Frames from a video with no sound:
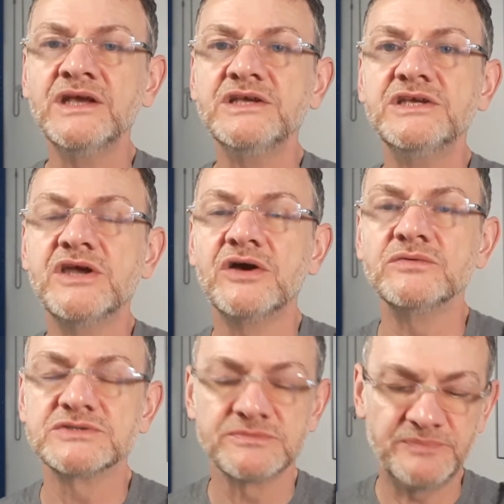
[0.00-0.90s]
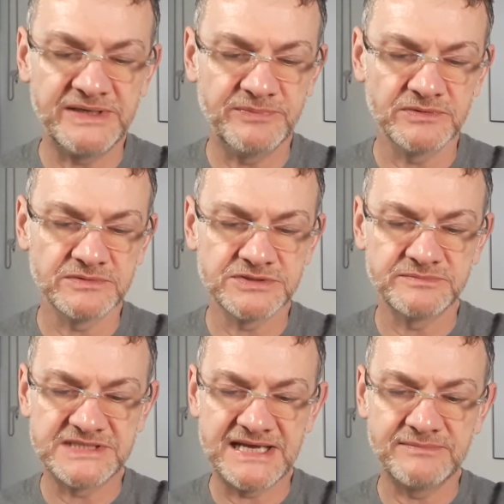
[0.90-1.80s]
you know, some people
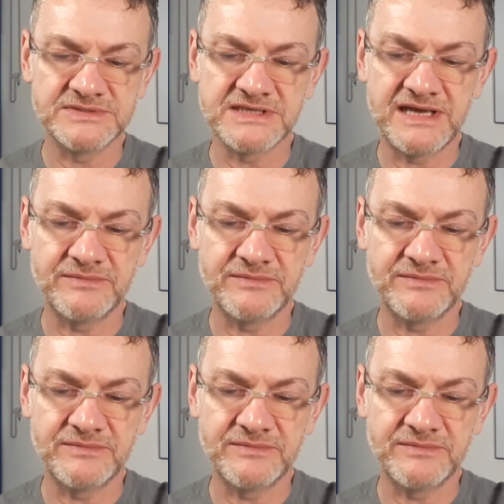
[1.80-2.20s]
sometimes